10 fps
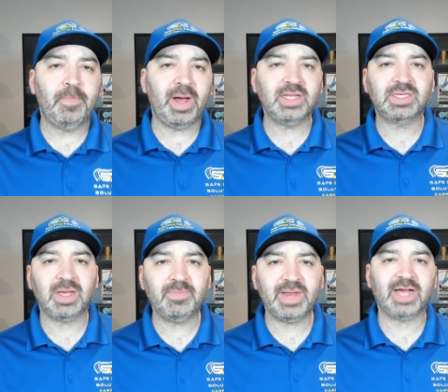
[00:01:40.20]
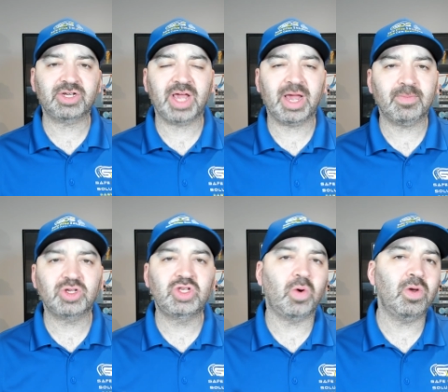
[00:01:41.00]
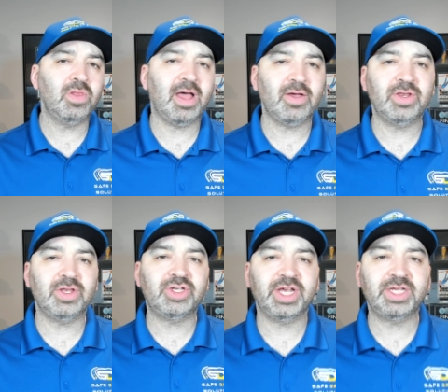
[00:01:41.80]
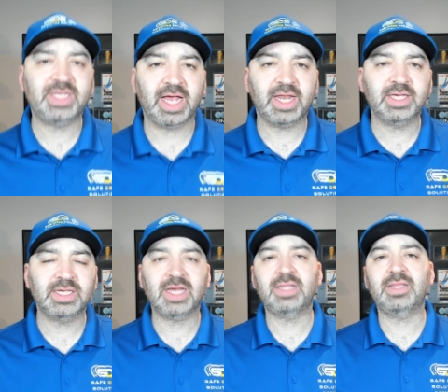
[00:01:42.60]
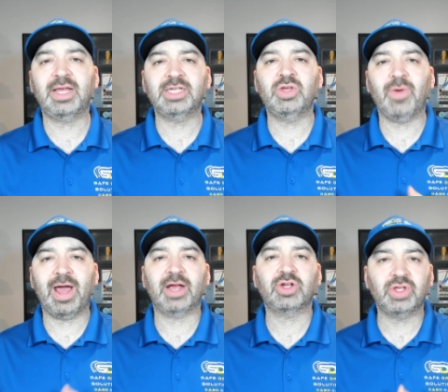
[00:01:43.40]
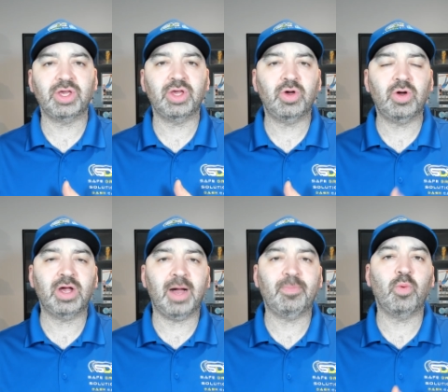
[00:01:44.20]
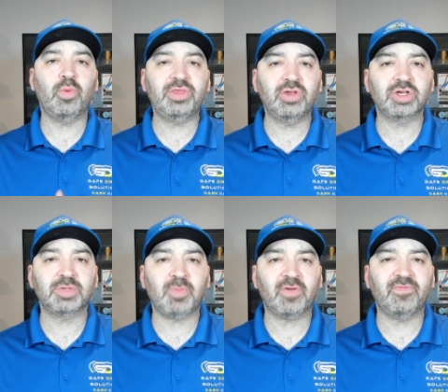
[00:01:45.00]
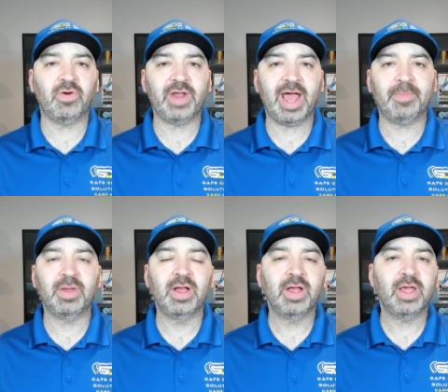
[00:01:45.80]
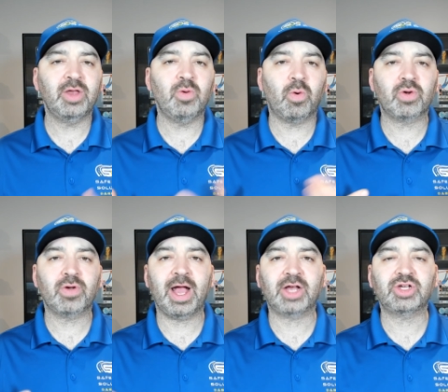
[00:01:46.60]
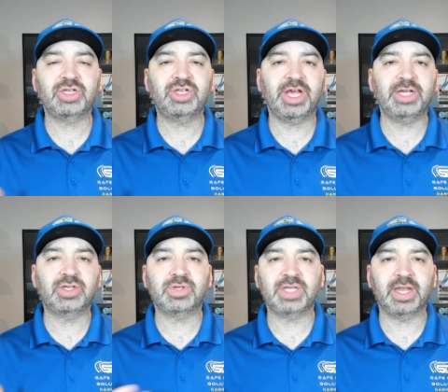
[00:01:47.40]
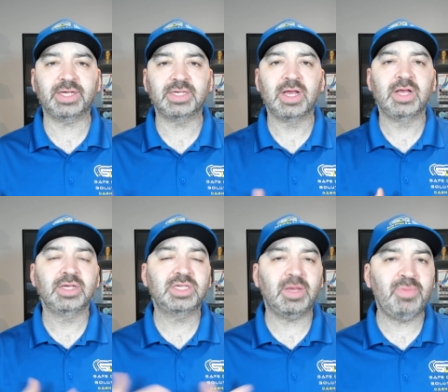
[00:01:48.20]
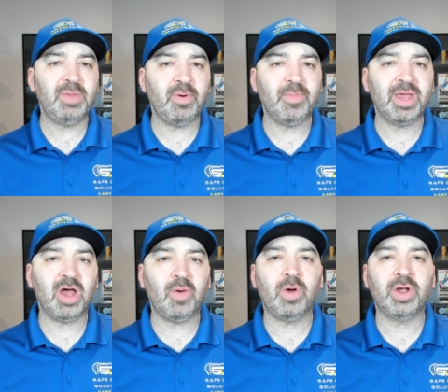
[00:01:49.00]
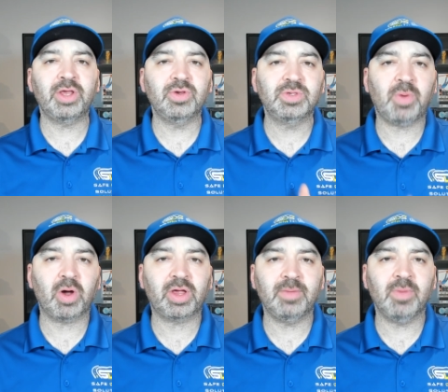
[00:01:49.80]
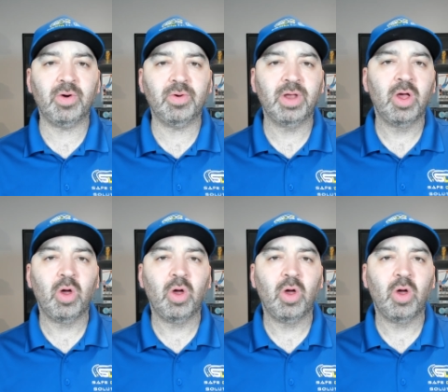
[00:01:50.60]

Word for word: But some dash cameras don't allow you to change settings unless you actually hook up with your smartphone app in order to actually change those settings. Some people may not want to use parking mode